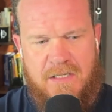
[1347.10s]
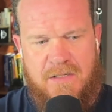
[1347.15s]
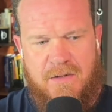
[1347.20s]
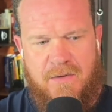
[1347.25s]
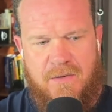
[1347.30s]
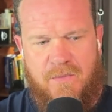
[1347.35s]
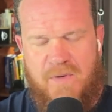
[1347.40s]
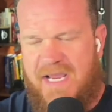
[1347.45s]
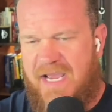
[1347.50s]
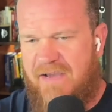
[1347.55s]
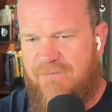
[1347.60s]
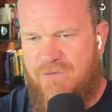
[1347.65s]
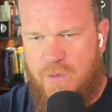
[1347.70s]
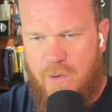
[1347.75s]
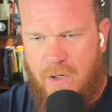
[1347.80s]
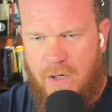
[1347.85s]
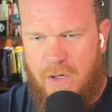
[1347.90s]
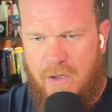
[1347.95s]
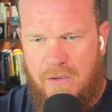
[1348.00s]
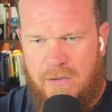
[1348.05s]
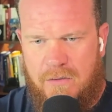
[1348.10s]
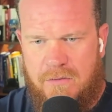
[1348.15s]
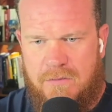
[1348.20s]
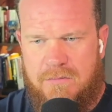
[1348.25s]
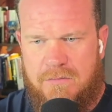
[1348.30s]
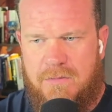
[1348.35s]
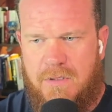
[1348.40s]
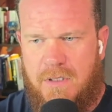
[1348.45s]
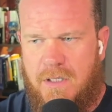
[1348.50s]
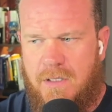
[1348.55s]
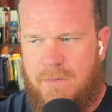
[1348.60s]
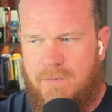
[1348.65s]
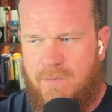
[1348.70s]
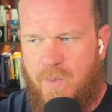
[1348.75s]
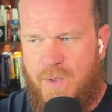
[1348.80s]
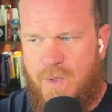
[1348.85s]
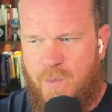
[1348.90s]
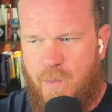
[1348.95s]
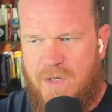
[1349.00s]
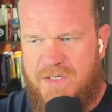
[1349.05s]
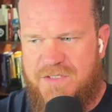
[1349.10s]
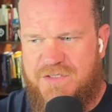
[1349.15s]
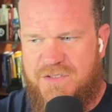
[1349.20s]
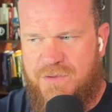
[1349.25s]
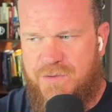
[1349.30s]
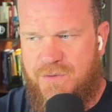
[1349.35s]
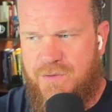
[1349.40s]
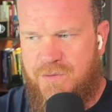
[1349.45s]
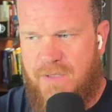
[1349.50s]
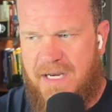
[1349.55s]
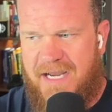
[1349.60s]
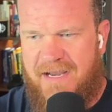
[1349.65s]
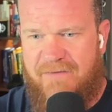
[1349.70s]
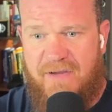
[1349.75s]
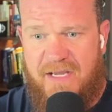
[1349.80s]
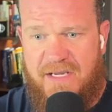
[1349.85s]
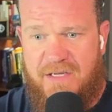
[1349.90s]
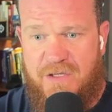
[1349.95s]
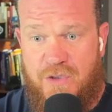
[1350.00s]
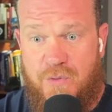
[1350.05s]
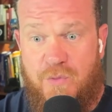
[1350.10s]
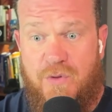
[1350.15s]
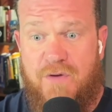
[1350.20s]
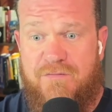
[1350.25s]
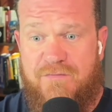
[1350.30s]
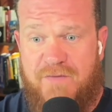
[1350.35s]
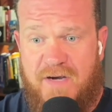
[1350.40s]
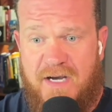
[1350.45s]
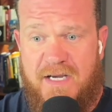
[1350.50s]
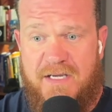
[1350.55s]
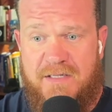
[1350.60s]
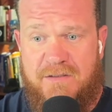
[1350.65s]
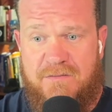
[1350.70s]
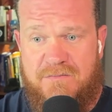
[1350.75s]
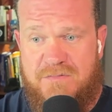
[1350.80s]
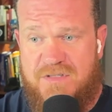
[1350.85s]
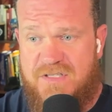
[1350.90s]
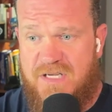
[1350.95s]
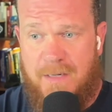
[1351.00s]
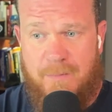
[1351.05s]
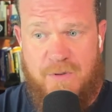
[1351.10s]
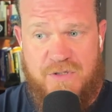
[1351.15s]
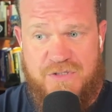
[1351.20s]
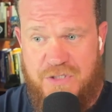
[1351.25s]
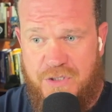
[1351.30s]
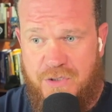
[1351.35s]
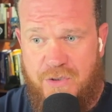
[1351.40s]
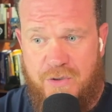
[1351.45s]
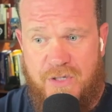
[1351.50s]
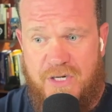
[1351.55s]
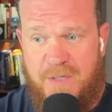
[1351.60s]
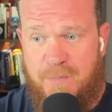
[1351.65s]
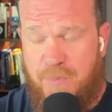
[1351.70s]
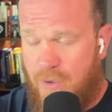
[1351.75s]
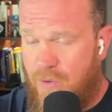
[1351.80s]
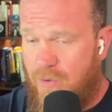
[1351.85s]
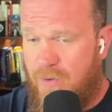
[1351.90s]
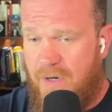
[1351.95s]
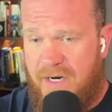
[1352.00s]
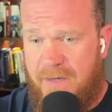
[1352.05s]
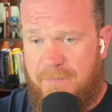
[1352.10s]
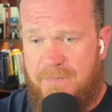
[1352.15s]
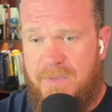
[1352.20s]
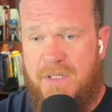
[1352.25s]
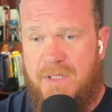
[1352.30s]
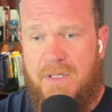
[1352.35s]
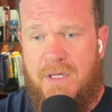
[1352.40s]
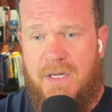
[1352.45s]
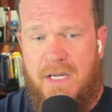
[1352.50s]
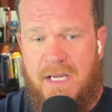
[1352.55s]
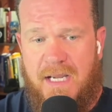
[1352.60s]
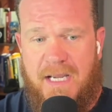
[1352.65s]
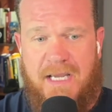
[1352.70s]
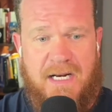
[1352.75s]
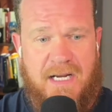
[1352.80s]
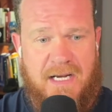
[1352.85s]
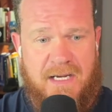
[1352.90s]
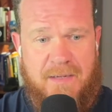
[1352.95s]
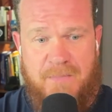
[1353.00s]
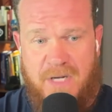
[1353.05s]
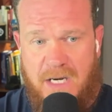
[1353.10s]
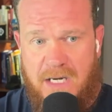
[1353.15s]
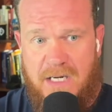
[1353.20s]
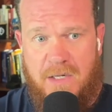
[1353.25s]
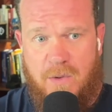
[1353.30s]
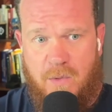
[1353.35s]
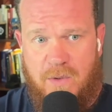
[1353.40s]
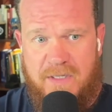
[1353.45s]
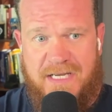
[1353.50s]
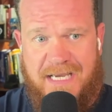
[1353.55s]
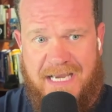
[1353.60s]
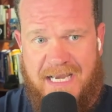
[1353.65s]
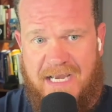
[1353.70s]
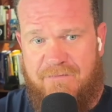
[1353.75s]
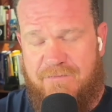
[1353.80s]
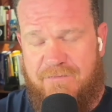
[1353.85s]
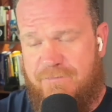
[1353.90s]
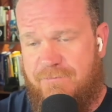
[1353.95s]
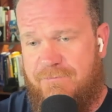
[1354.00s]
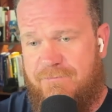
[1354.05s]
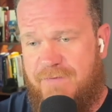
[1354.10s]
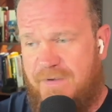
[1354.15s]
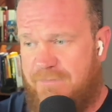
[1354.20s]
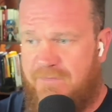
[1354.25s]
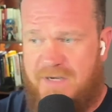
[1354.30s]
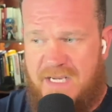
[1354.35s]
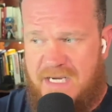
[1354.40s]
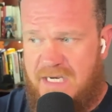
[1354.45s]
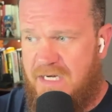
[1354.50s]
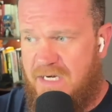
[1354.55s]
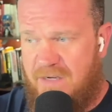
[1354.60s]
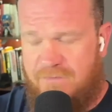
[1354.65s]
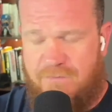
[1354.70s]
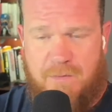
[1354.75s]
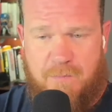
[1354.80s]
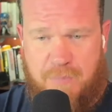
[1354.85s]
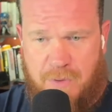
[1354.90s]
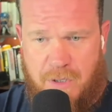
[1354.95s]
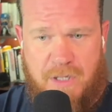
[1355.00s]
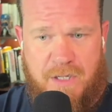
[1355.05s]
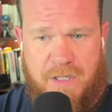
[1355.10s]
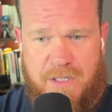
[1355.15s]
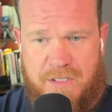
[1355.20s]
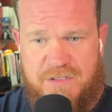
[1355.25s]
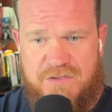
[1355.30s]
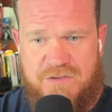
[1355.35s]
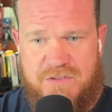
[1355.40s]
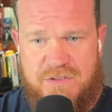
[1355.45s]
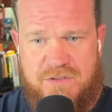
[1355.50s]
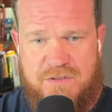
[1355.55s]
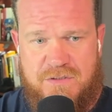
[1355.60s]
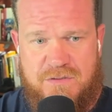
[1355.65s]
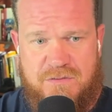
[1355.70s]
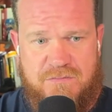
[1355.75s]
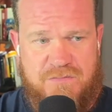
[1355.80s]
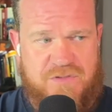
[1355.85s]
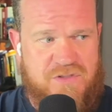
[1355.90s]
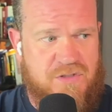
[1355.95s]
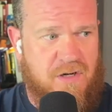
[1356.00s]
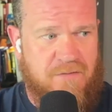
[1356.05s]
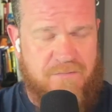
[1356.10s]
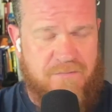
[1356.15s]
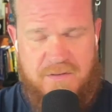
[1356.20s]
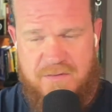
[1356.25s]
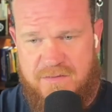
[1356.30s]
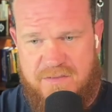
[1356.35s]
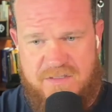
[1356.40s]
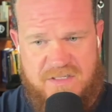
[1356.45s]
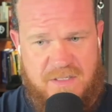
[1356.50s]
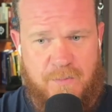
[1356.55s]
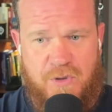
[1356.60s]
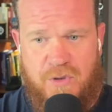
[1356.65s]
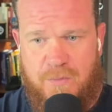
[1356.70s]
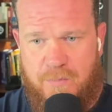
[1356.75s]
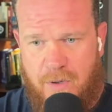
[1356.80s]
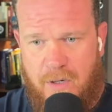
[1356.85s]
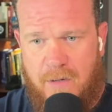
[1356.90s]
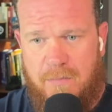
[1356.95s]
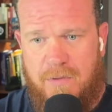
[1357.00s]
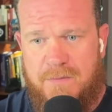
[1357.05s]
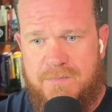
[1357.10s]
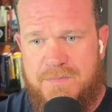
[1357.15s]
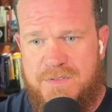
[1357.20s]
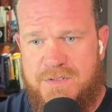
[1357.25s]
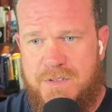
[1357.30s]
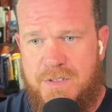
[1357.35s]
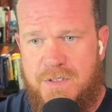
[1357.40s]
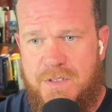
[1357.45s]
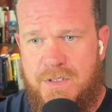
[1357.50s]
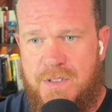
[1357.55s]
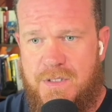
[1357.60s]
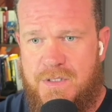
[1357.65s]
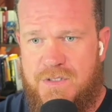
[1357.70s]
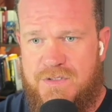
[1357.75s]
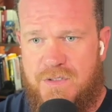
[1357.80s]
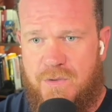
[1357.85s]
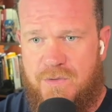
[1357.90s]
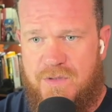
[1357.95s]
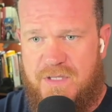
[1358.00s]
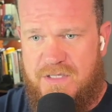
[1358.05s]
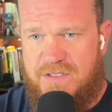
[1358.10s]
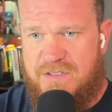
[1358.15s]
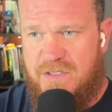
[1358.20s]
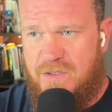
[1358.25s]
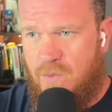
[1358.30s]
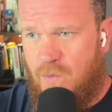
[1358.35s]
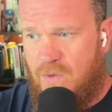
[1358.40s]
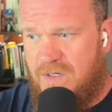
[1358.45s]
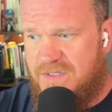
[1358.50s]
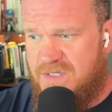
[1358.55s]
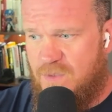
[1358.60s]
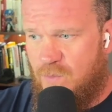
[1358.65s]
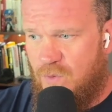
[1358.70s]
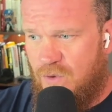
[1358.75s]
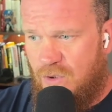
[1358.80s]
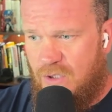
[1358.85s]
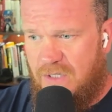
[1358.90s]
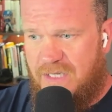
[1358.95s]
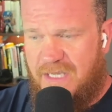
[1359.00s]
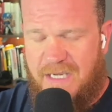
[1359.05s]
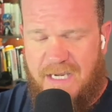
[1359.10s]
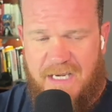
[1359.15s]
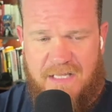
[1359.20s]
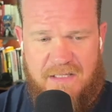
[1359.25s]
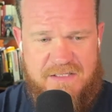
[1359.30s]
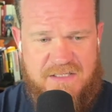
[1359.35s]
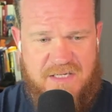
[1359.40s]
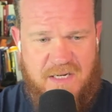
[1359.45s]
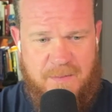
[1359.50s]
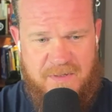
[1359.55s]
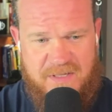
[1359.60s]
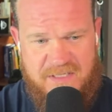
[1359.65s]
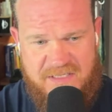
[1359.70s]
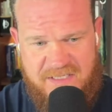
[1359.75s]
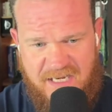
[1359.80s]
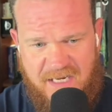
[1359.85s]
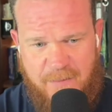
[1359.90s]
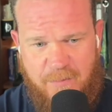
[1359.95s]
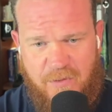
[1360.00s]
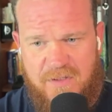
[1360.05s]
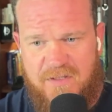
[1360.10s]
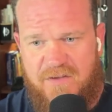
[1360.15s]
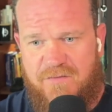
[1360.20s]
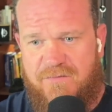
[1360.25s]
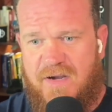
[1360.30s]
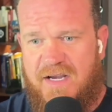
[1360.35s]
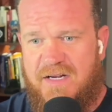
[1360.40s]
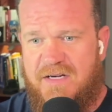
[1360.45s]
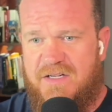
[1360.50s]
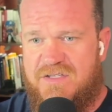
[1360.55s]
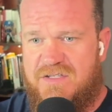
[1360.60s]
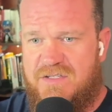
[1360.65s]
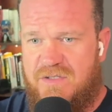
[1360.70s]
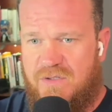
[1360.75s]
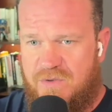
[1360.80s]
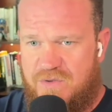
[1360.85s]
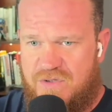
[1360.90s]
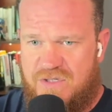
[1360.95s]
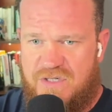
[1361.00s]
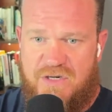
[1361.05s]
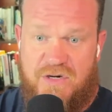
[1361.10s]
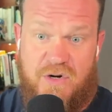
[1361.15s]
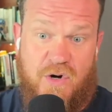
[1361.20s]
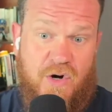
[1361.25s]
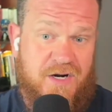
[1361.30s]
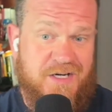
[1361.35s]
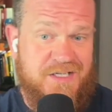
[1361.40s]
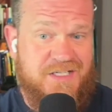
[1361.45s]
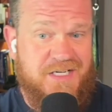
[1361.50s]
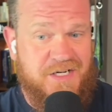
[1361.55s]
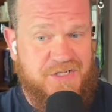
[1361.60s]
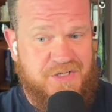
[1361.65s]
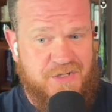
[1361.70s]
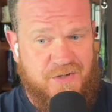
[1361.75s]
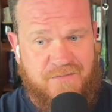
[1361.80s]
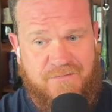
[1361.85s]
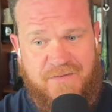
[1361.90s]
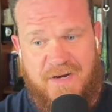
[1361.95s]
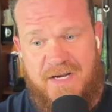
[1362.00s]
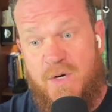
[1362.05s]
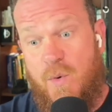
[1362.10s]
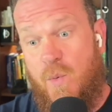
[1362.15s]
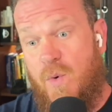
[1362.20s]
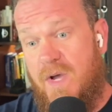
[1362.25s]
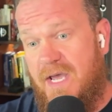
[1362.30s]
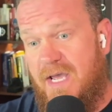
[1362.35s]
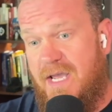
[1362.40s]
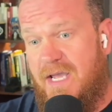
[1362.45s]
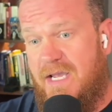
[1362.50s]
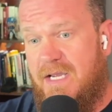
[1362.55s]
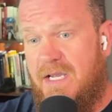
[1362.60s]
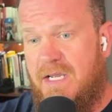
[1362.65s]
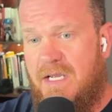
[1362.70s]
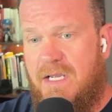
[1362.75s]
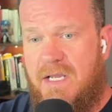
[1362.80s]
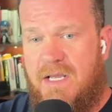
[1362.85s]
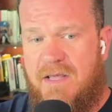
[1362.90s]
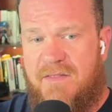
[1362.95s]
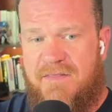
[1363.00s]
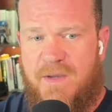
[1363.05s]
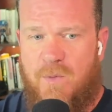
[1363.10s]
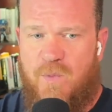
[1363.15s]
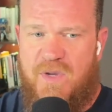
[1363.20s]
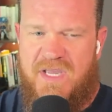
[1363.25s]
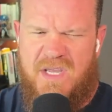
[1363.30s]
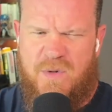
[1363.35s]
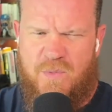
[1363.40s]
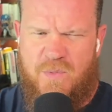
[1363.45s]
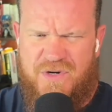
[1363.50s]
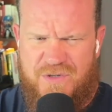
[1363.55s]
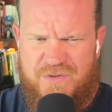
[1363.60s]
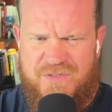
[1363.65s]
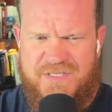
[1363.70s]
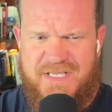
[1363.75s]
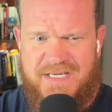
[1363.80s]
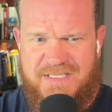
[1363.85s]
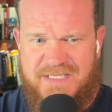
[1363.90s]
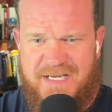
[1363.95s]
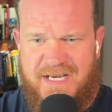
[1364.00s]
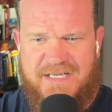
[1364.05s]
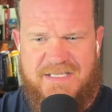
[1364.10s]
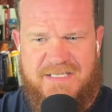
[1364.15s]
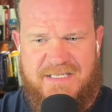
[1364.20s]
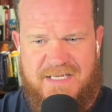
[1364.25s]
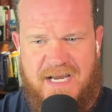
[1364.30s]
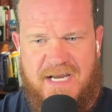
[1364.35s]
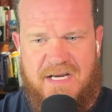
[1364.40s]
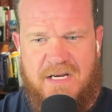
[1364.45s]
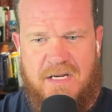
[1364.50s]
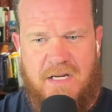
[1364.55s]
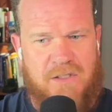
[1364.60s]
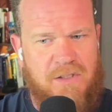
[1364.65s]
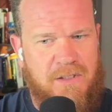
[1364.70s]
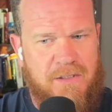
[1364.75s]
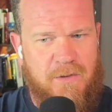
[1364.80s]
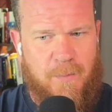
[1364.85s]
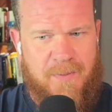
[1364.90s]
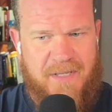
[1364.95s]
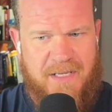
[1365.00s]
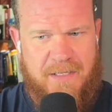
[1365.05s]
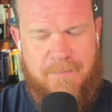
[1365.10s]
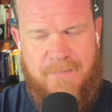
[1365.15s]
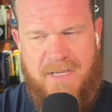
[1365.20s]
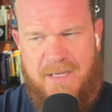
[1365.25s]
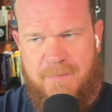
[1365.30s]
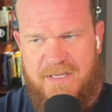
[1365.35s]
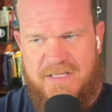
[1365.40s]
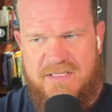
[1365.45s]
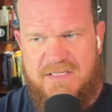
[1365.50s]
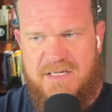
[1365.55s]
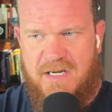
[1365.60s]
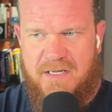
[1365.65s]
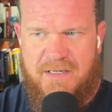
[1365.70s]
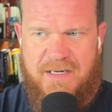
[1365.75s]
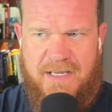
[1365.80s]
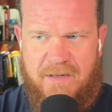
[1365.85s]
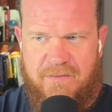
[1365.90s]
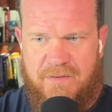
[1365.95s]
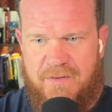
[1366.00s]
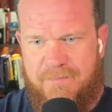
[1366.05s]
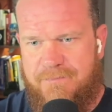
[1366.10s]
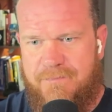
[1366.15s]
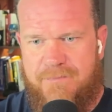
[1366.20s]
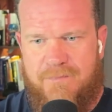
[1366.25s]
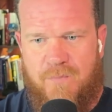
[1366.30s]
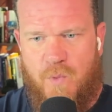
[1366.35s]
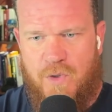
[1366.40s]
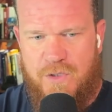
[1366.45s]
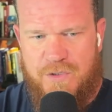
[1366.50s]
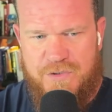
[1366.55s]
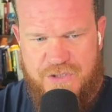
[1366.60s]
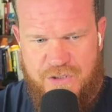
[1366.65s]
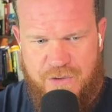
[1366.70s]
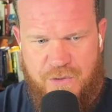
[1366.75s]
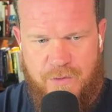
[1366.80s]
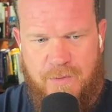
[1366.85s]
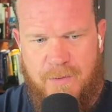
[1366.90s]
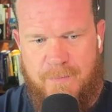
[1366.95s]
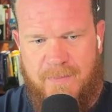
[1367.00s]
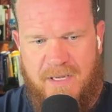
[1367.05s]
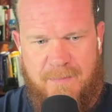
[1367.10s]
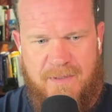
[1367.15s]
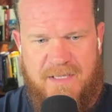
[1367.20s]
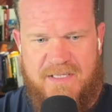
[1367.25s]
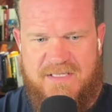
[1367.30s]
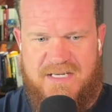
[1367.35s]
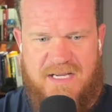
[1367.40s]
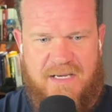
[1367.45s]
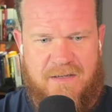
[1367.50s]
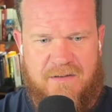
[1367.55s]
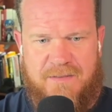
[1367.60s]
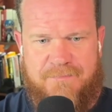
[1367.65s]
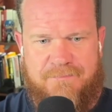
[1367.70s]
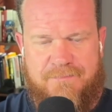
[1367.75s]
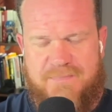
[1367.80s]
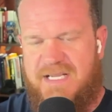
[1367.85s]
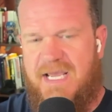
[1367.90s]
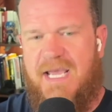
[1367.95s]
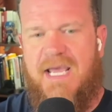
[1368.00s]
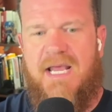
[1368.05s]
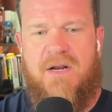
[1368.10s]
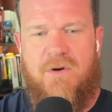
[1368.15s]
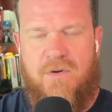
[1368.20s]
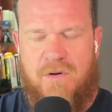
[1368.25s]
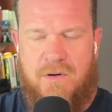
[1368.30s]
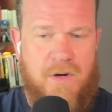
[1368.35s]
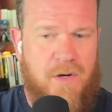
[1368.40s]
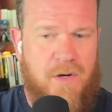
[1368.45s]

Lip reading: we have you all. We want to have a unified cybersecurity program, and I'm not going to have 15 different products solving similar problems. So these are the ones that we're looking at. Let's come to the table. Let's find a solution in architecture and find a way that we can reduce that tech stack a little bit. Maybe it's not down to 1 or 2, but maybe it's down to 10 or